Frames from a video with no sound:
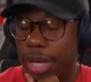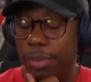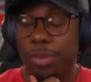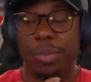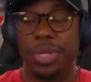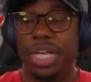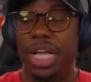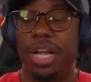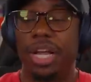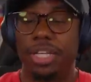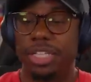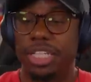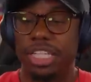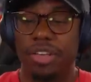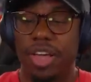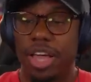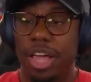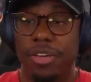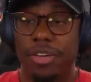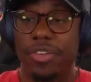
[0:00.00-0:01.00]
I'm gonna be honest.
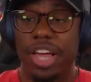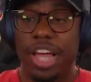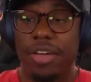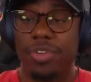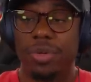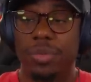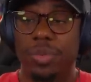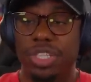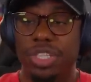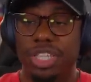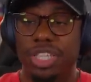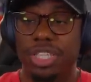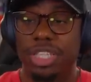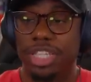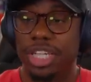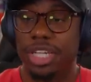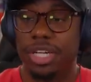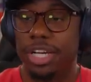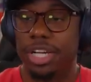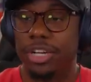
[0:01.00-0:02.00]
If Evan was just
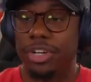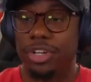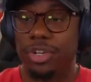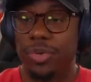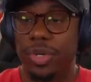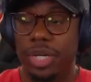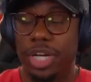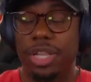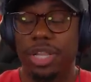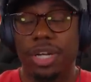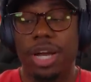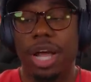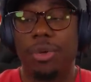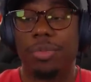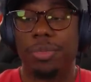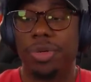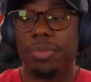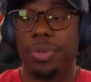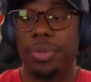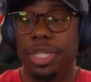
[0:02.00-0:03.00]
sitting there doing nothing, I
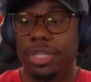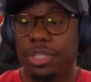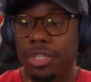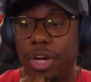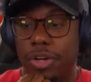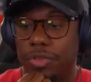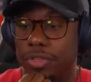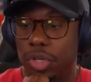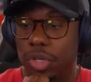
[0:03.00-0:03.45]
would be pissed off.